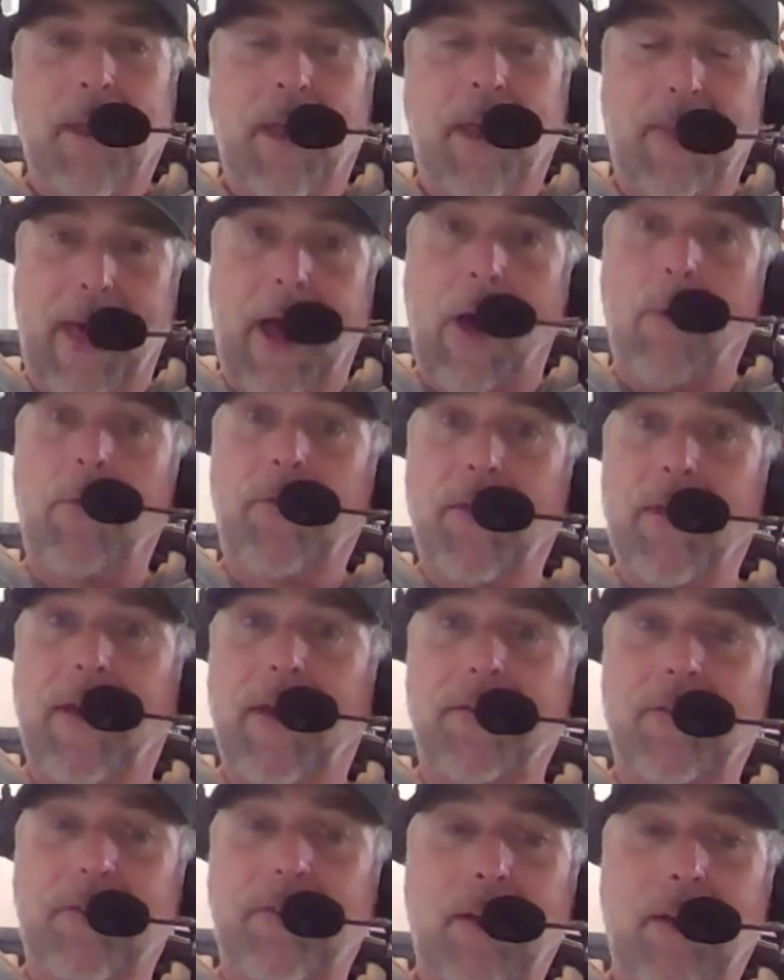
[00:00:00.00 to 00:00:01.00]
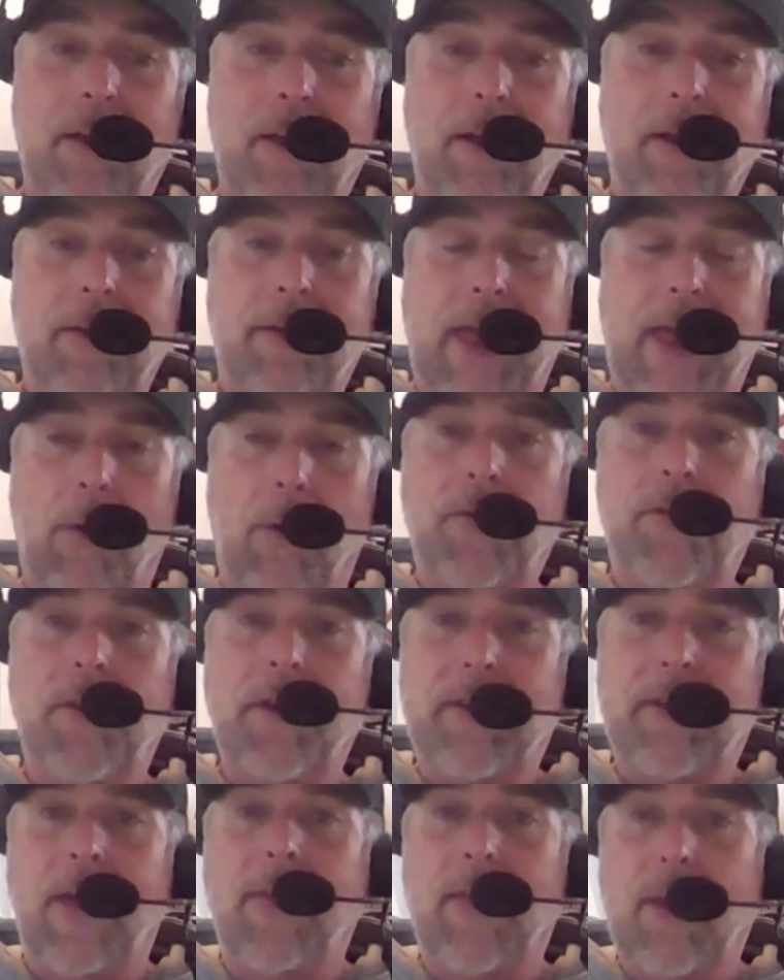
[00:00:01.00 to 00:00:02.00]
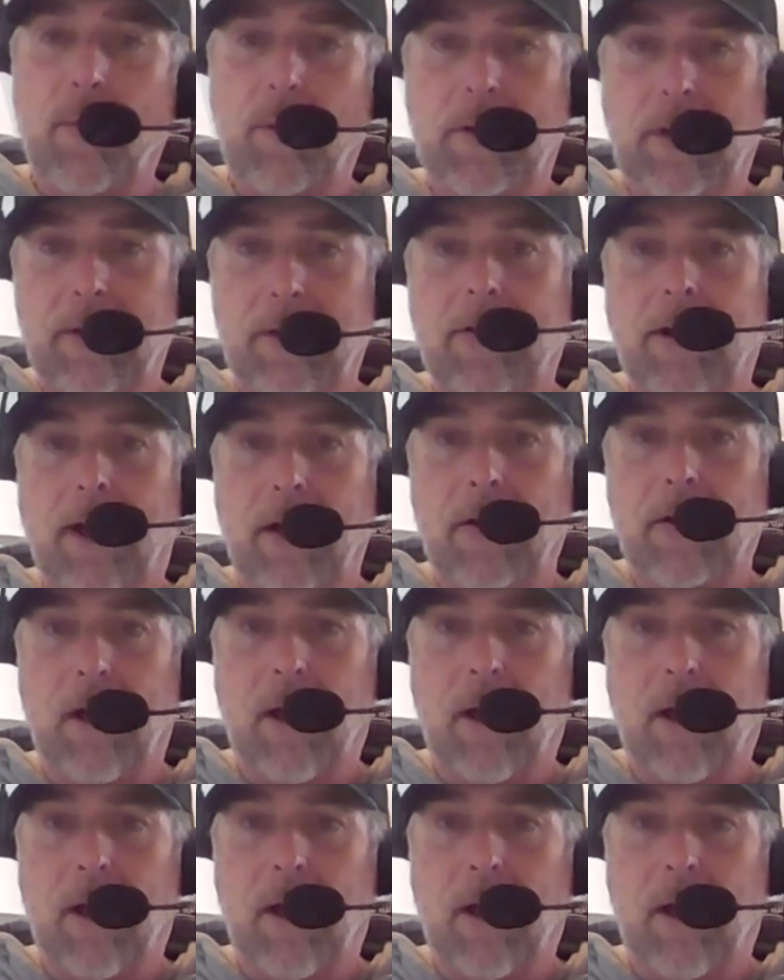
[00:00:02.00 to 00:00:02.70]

and that was this. That was the day they released